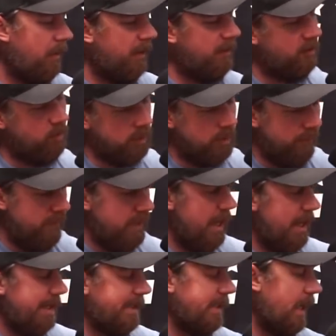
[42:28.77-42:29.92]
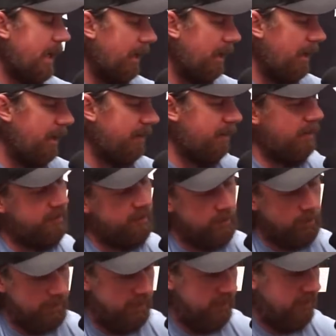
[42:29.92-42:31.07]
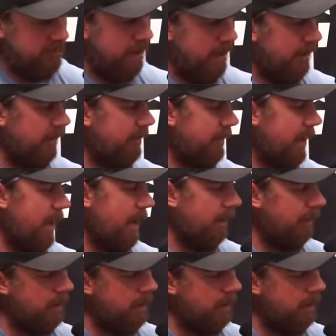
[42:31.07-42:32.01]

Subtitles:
this is what the VA is saying it is, and this is what this psych is saying.